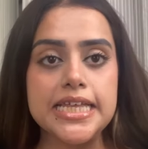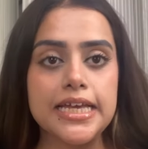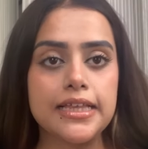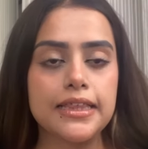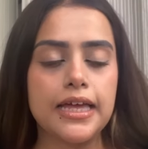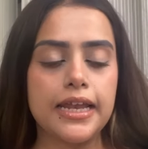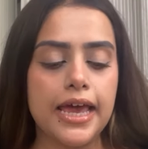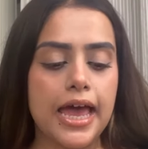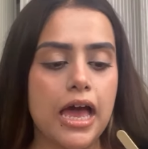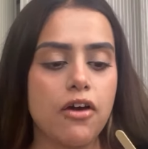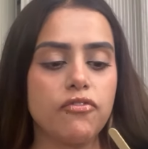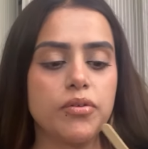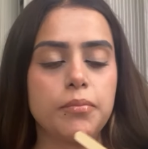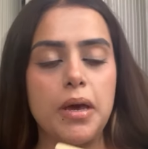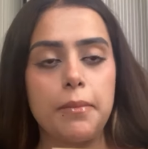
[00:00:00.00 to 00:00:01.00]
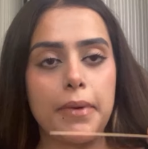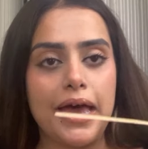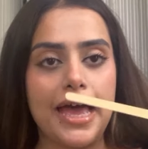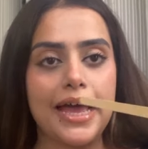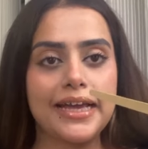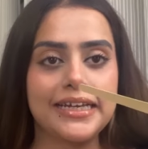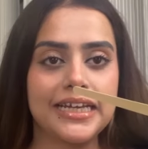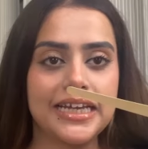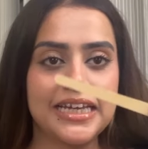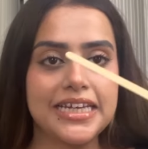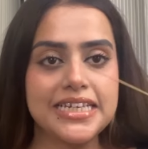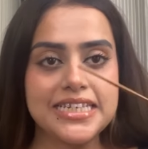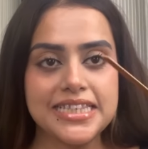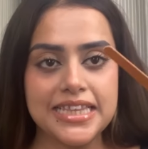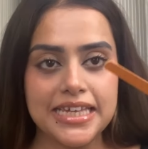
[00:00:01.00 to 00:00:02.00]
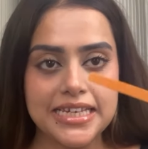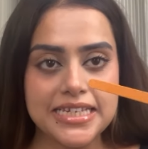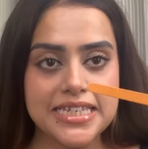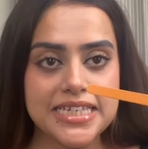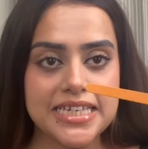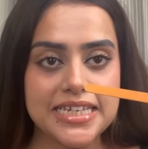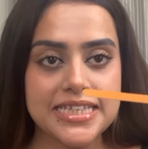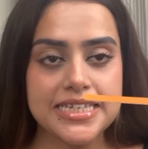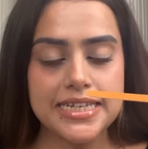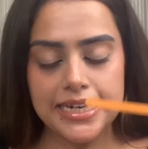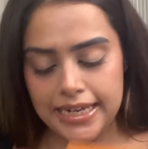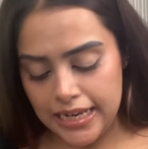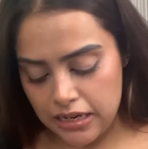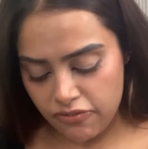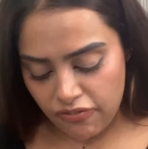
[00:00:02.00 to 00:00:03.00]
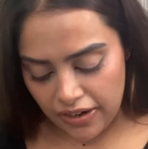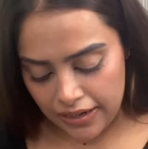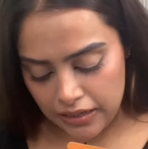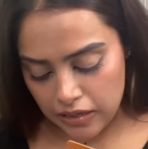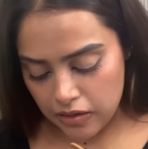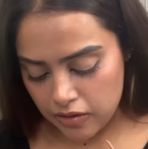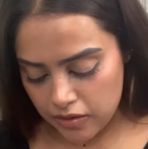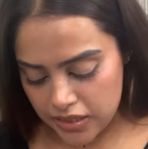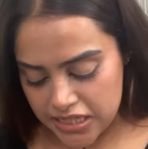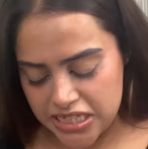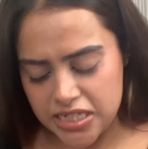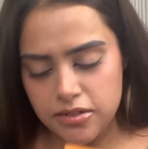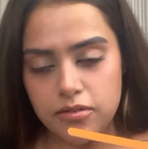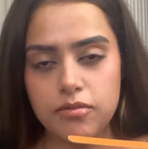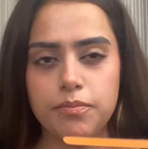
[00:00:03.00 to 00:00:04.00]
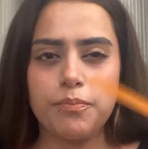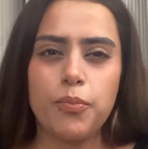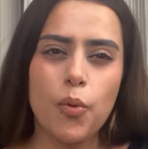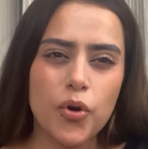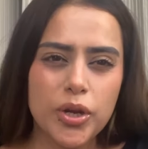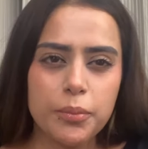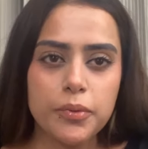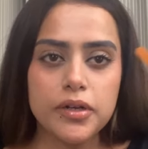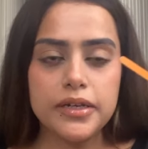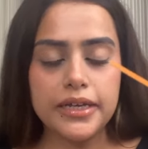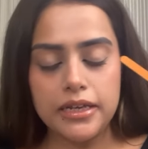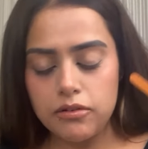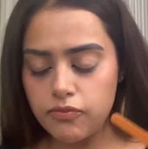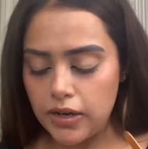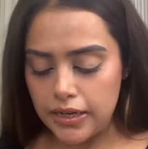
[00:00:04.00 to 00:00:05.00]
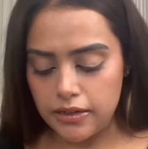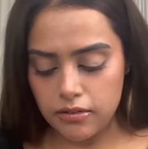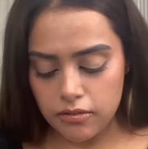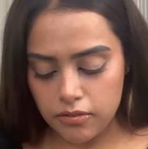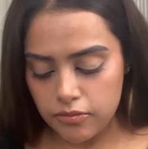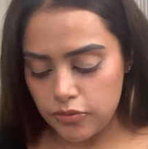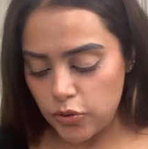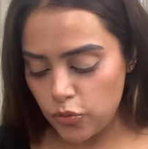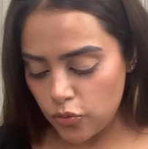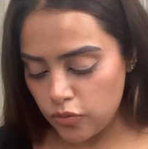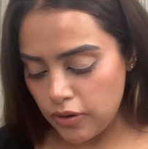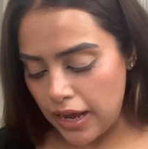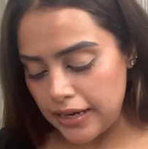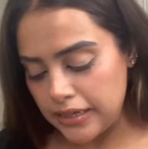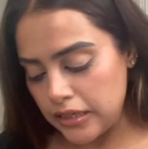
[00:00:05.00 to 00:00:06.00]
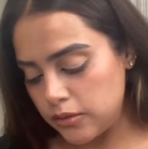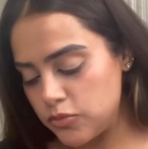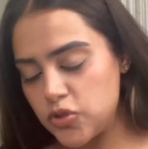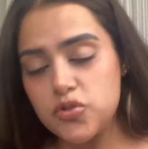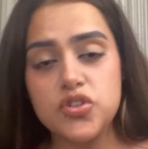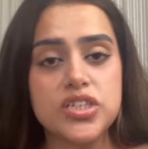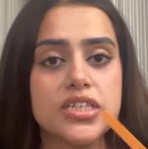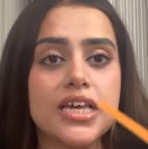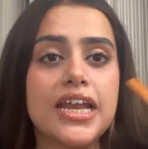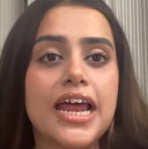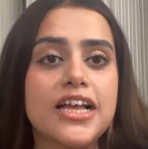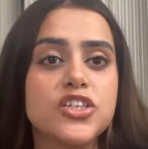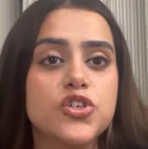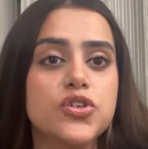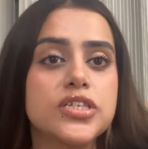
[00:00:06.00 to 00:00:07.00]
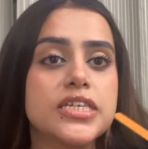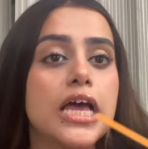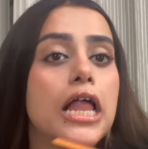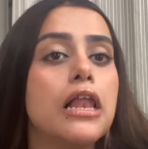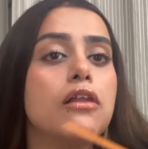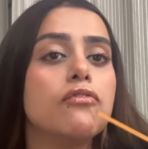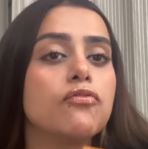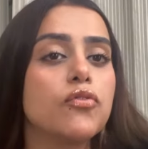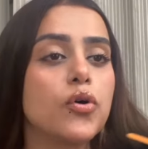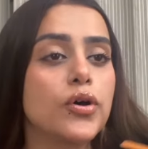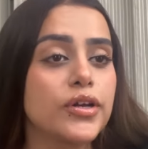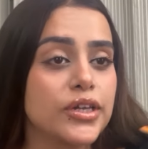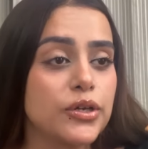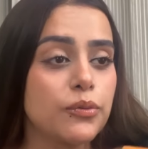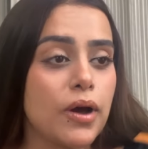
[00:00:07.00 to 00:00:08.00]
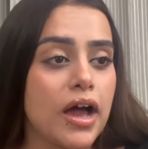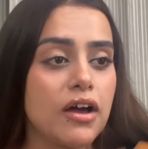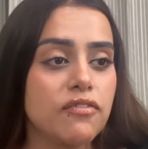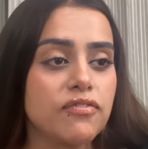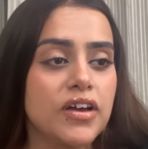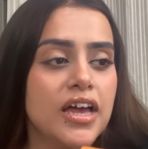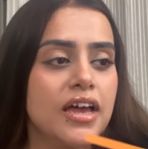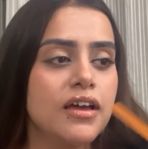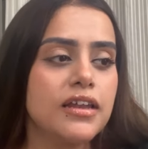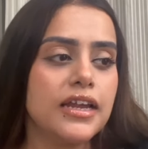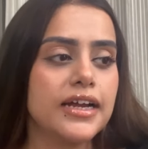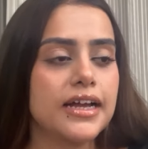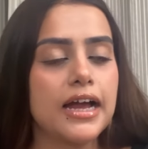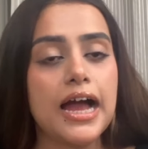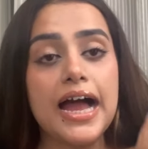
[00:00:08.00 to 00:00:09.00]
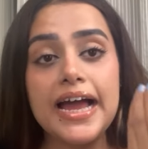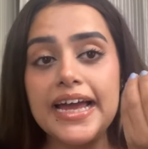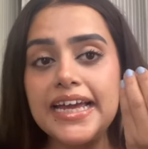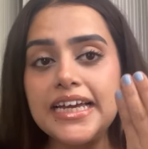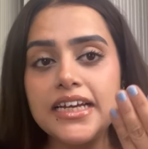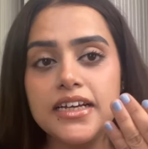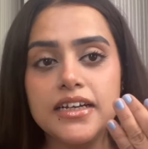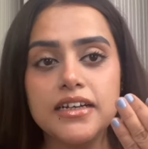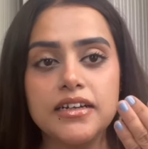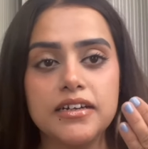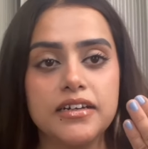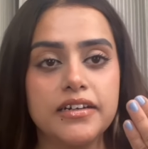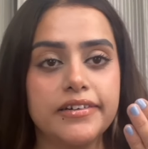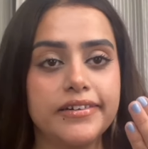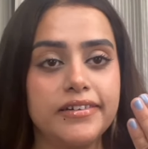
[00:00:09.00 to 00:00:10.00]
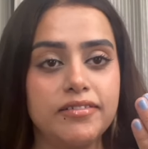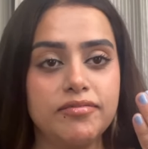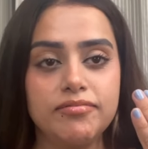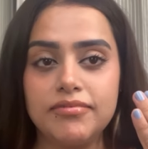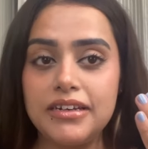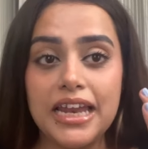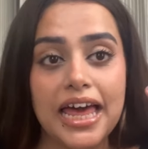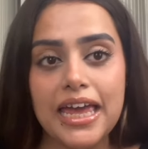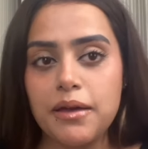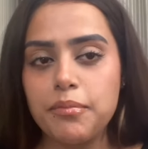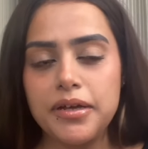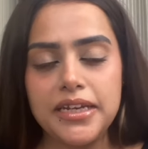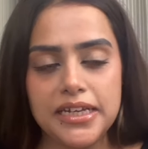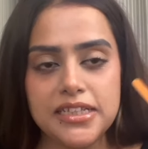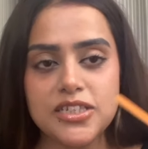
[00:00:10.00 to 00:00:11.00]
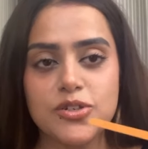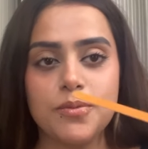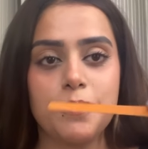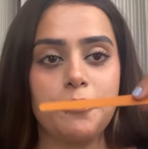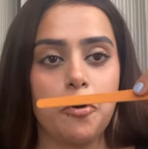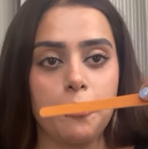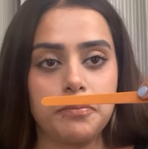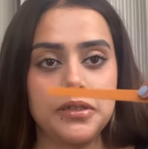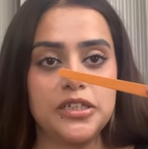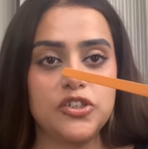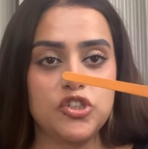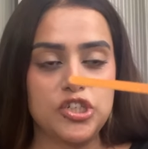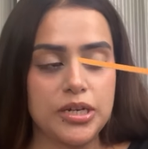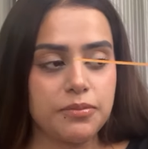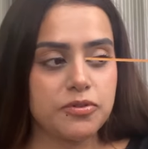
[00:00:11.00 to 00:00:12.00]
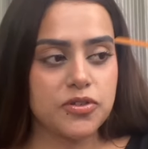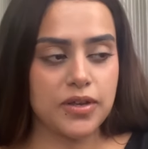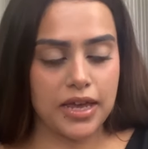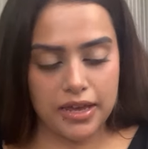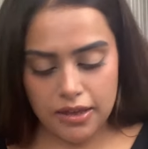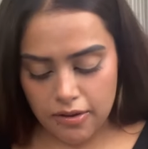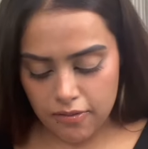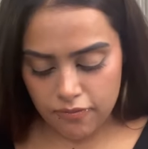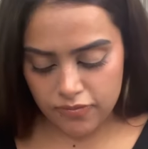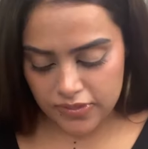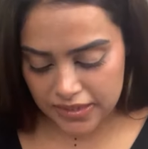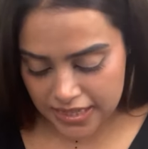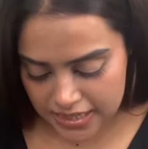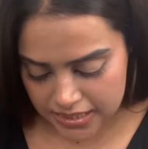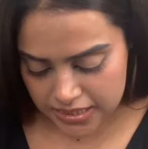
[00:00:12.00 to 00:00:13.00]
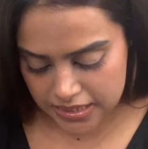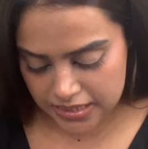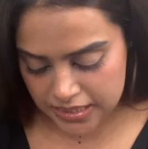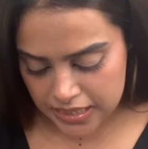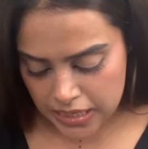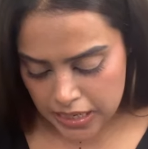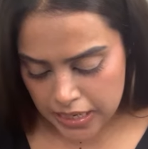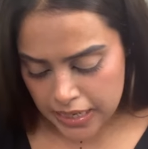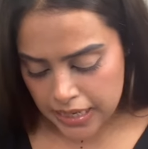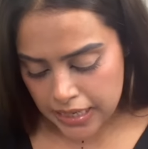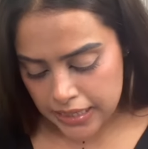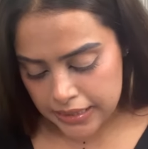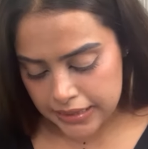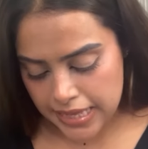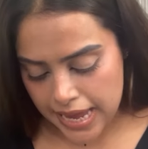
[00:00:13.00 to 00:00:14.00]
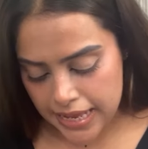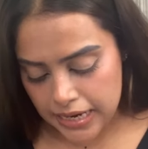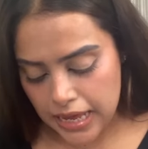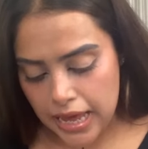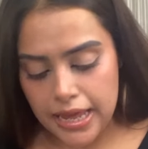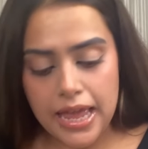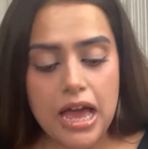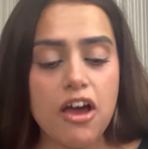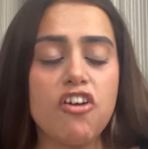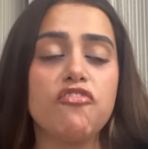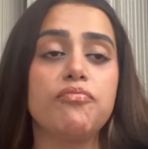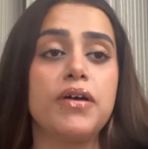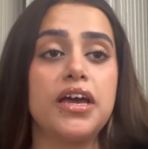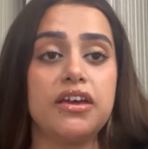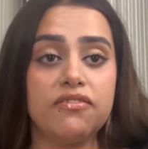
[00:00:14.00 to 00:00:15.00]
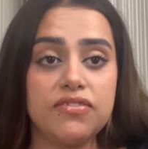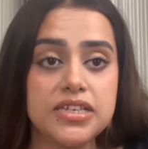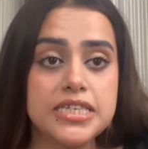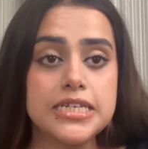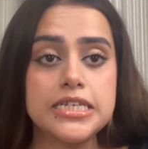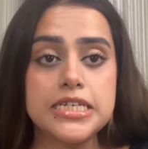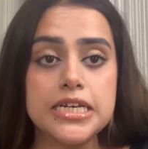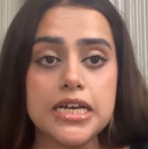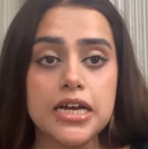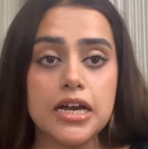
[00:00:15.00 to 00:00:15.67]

Well, next I have is this nail filer. This is a handy disposable nail filer, and I think I scratch myself too often. So at times, just to file my nails a little, this really helps.